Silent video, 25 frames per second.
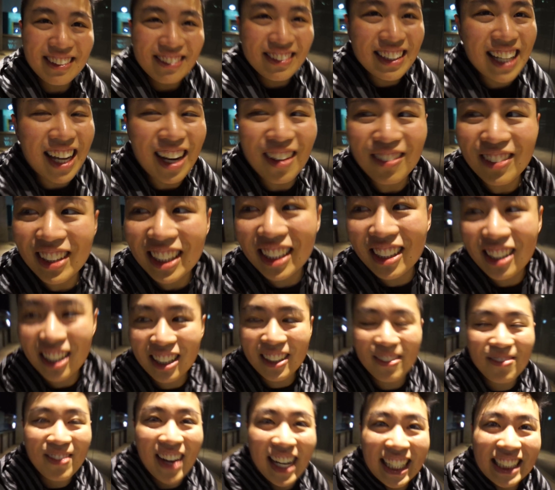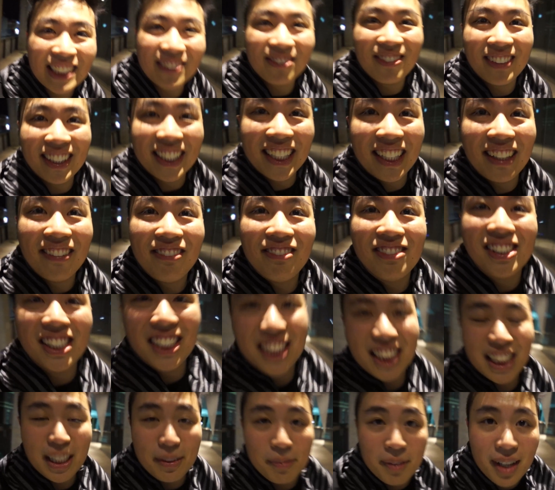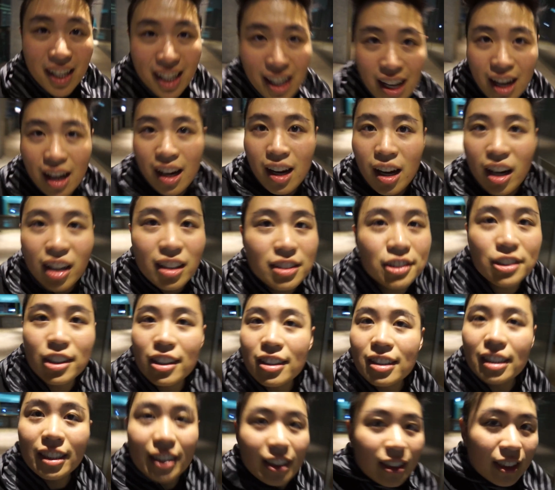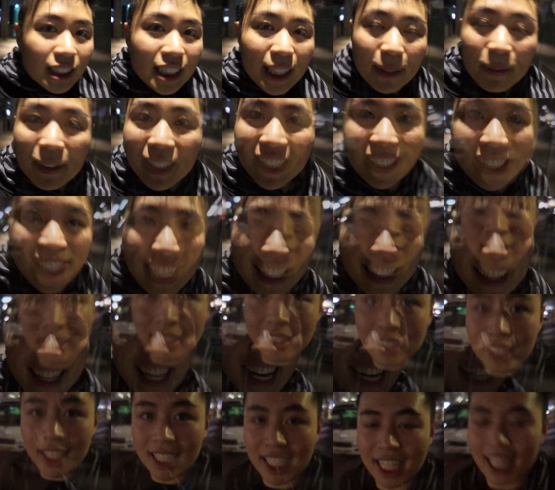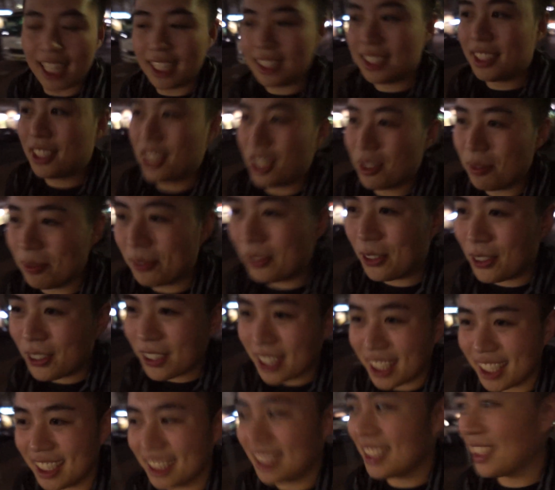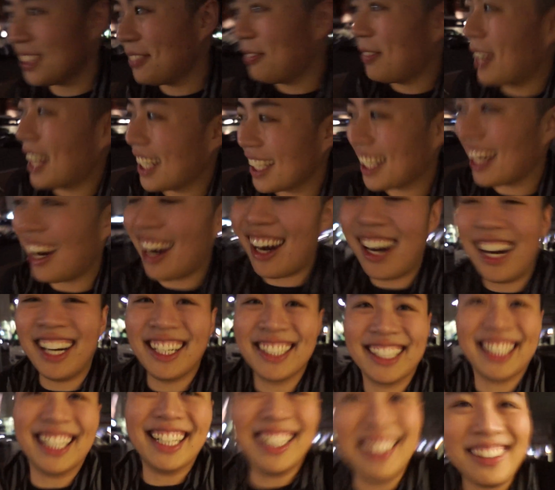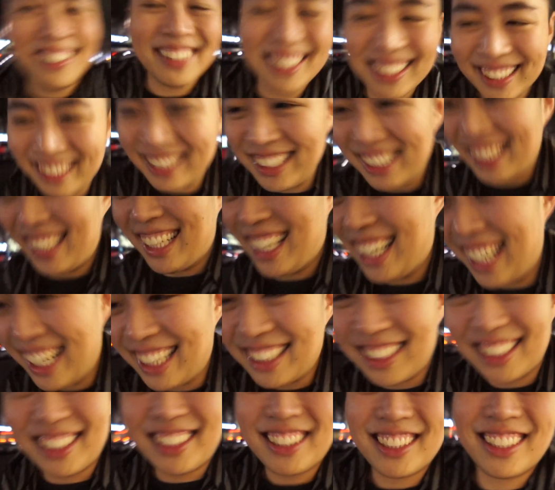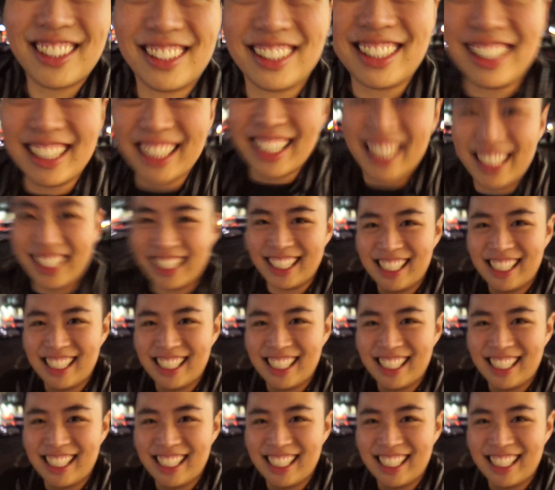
now I'm gonna go to Max Brenner for some hot chocolate or something like that. Okay, so I'm walking to my car now. Just got a